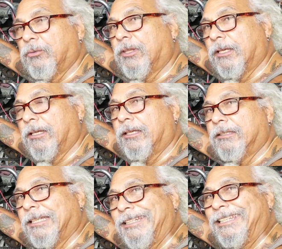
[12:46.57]
with a
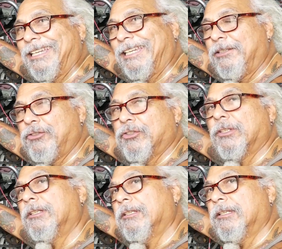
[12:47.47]
10 gauge.
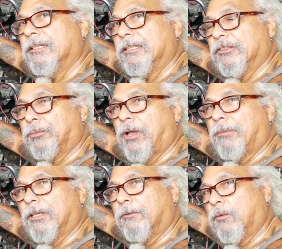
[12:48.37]
There's
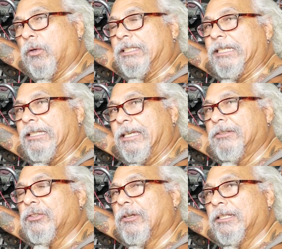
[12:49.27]
probably a 14
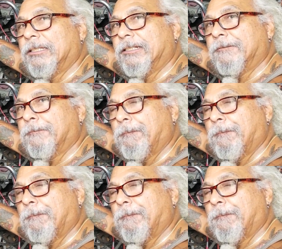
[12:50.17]
gauge on there,